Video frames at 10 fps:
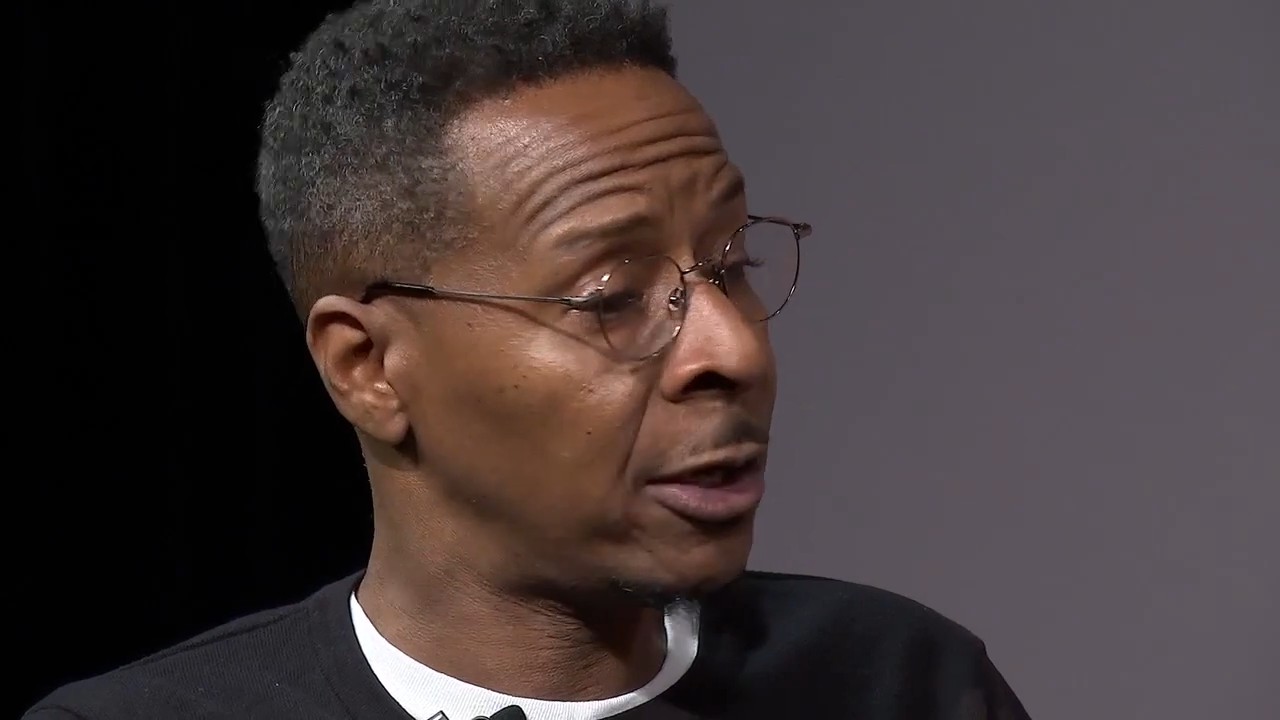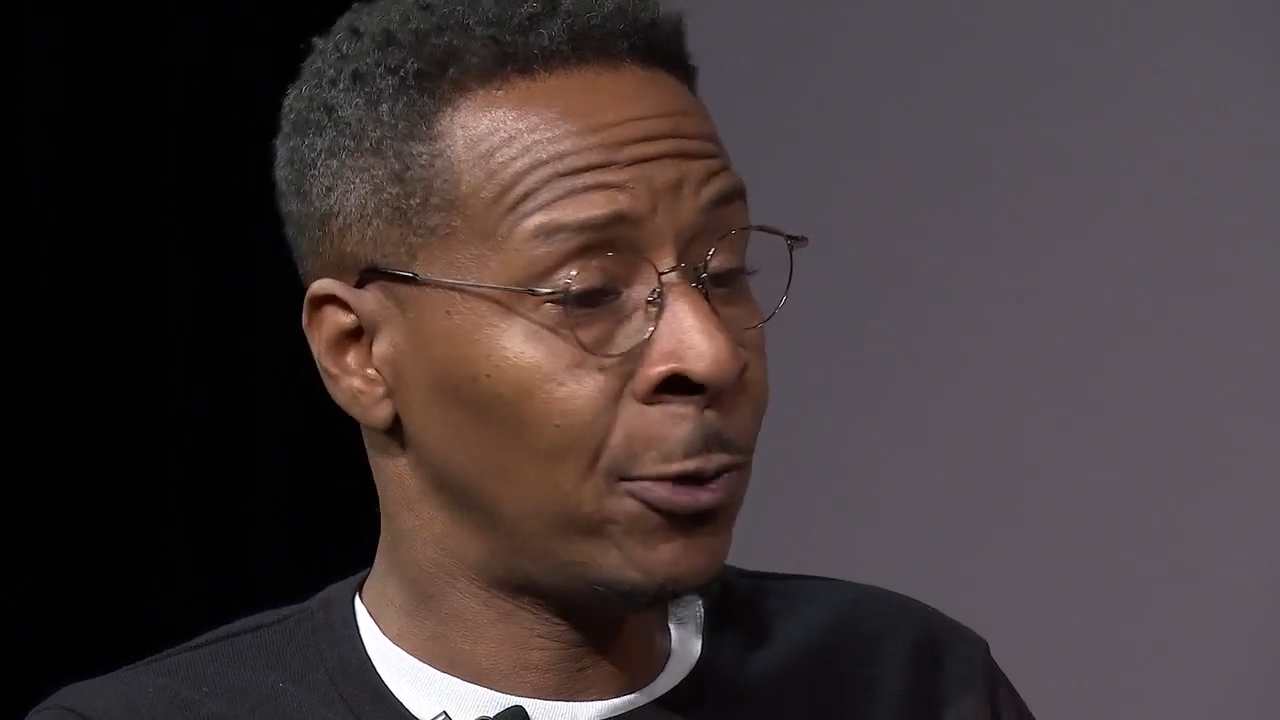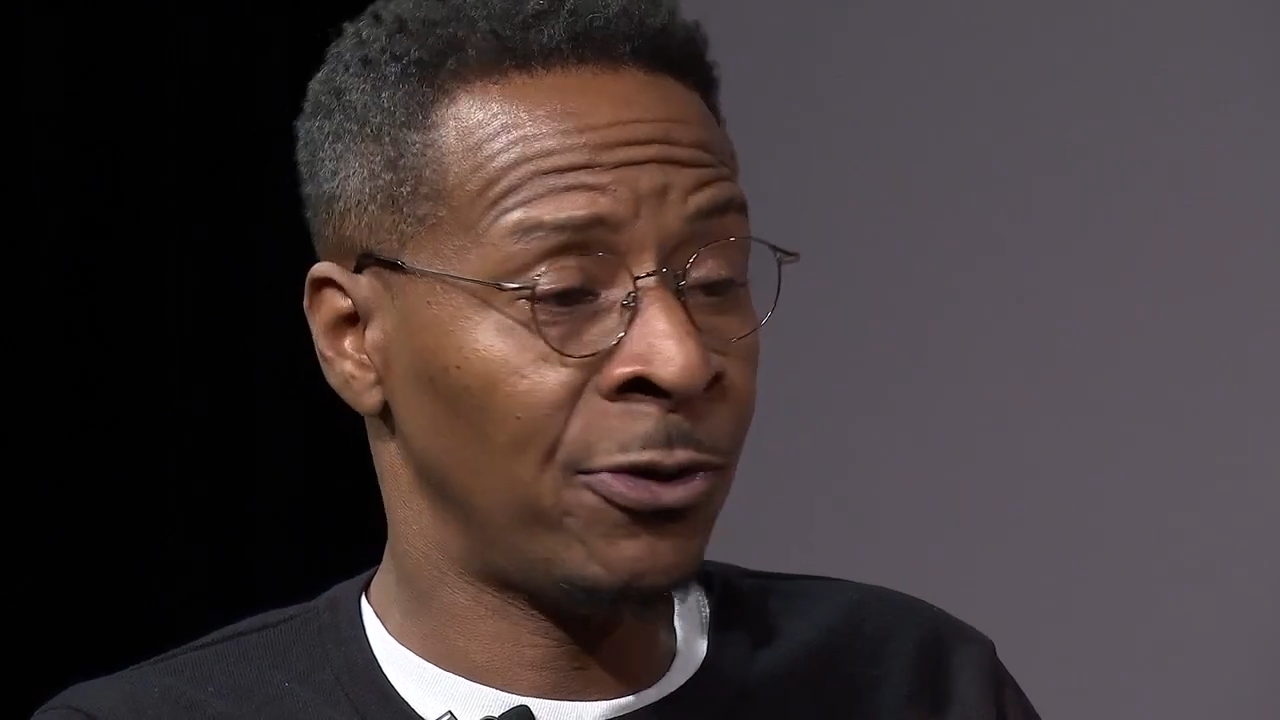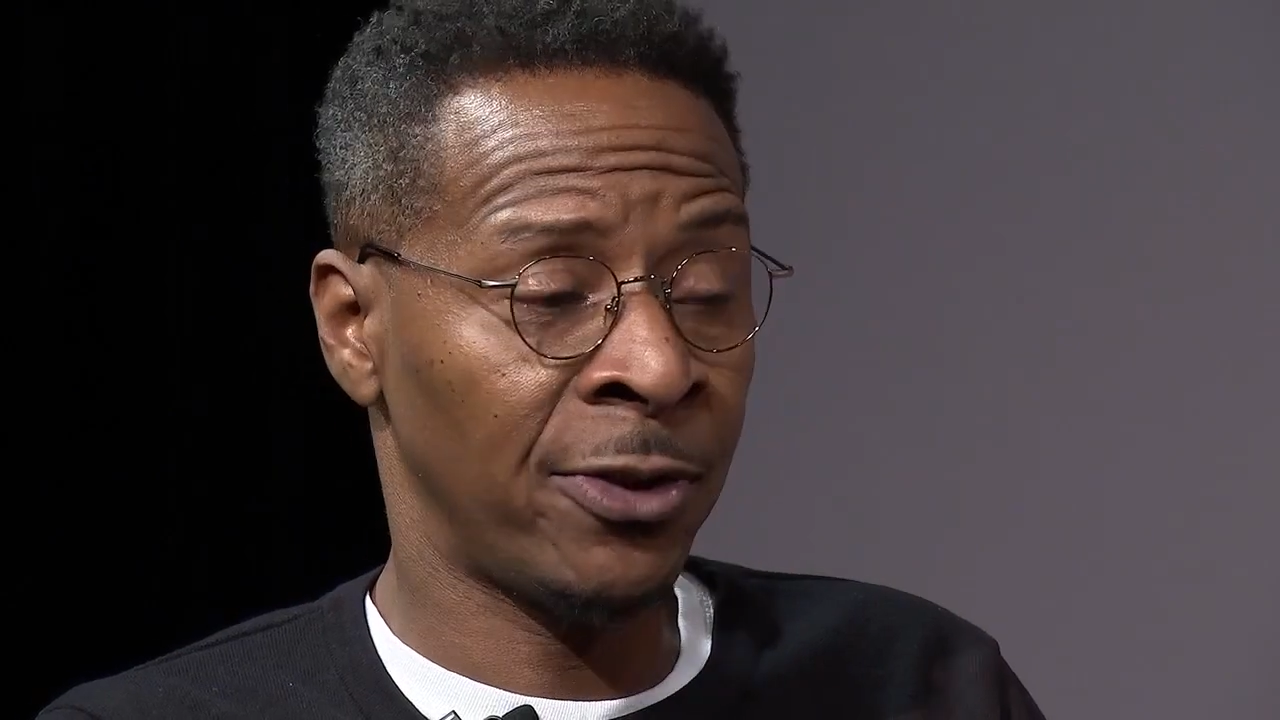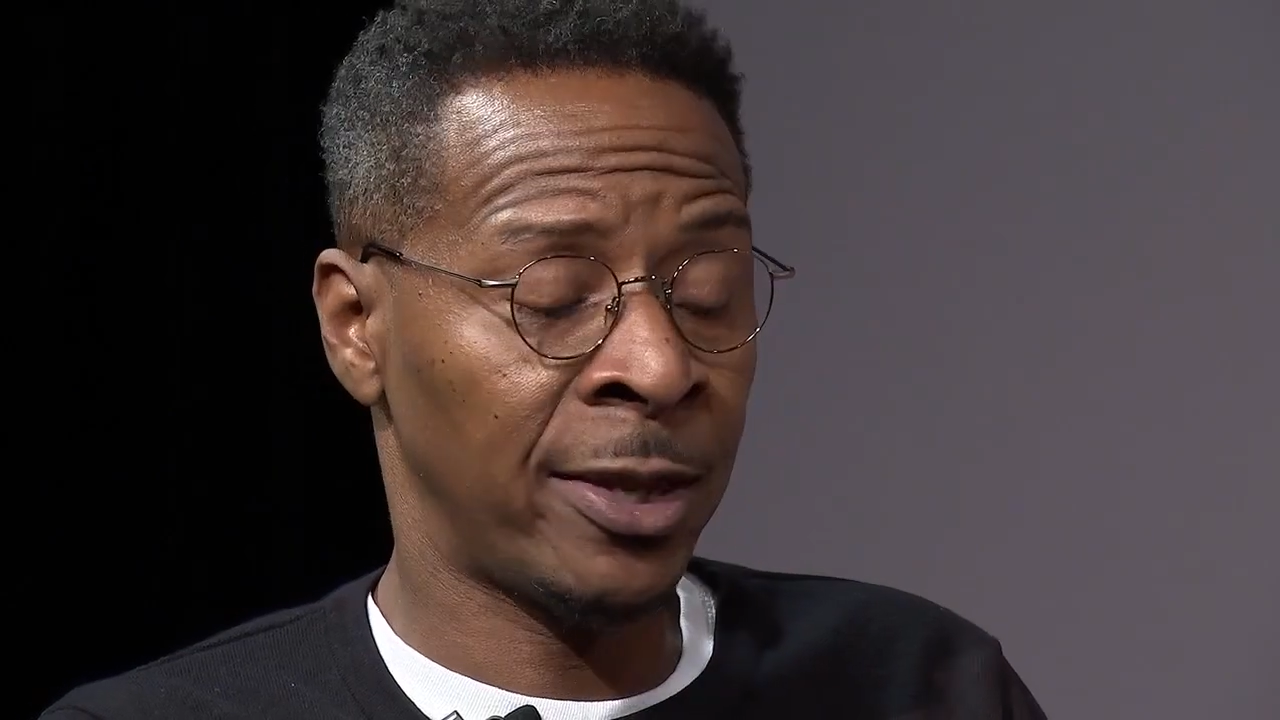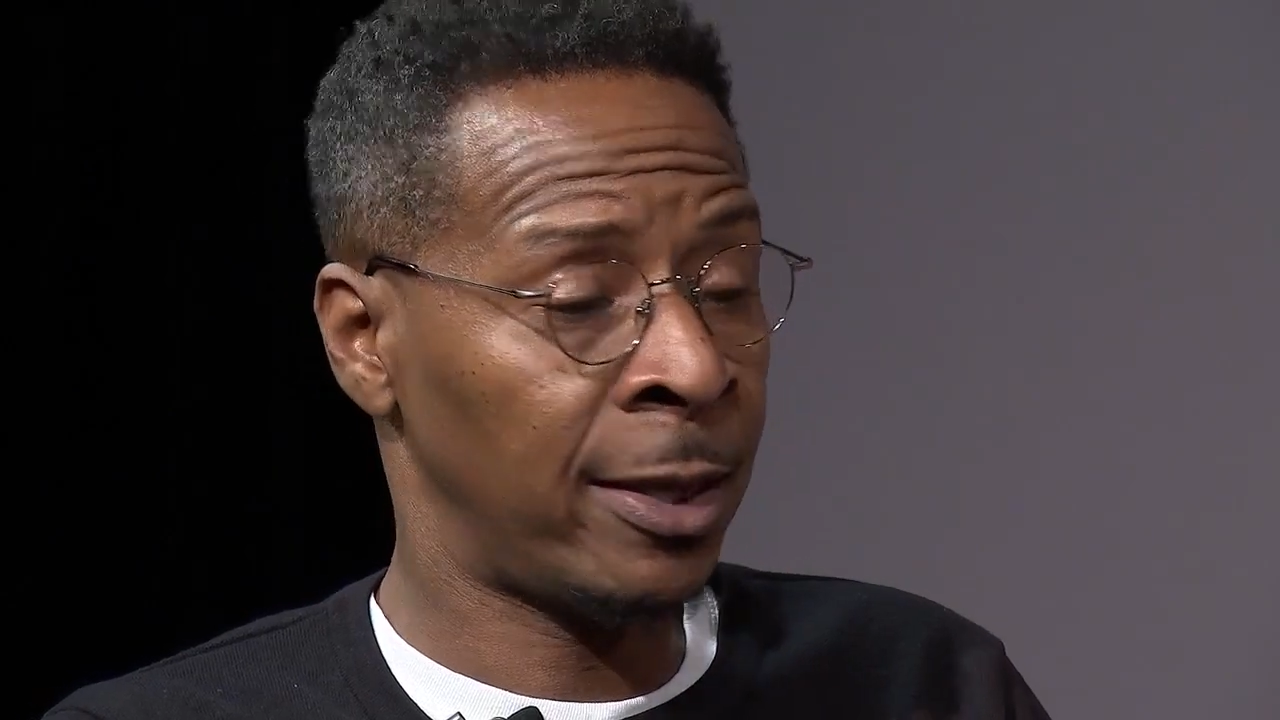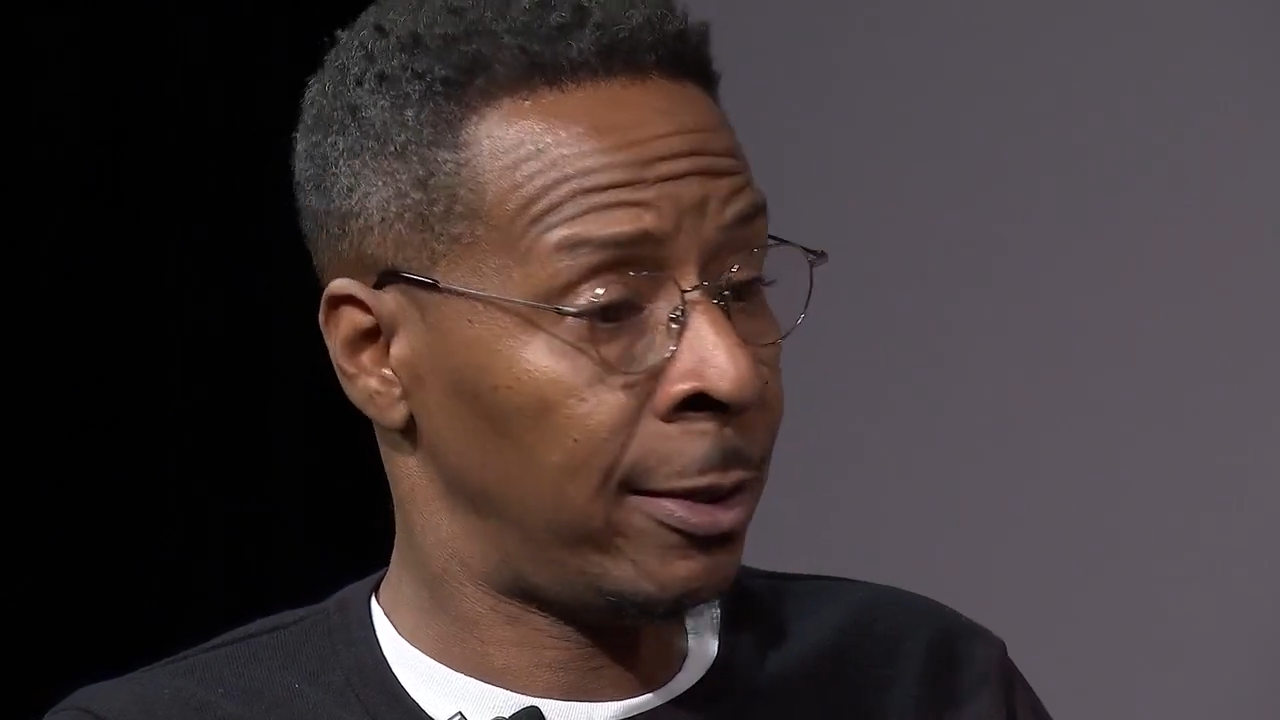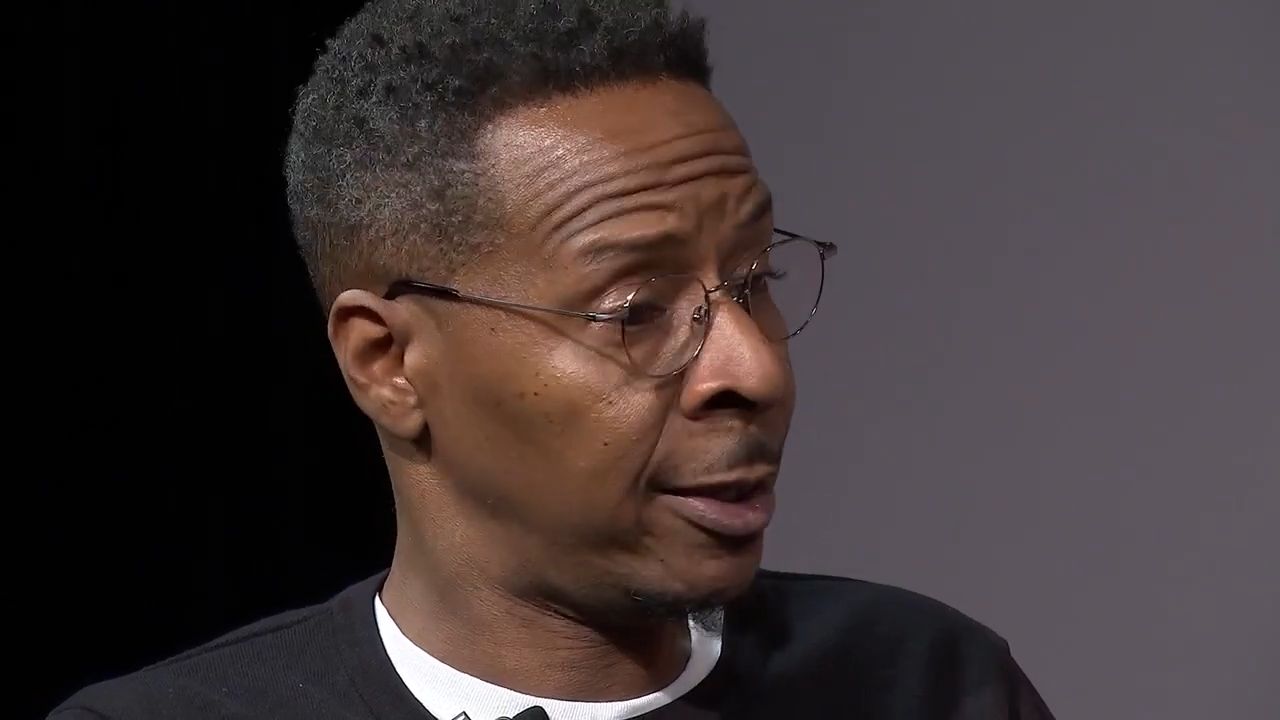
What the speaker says: do is just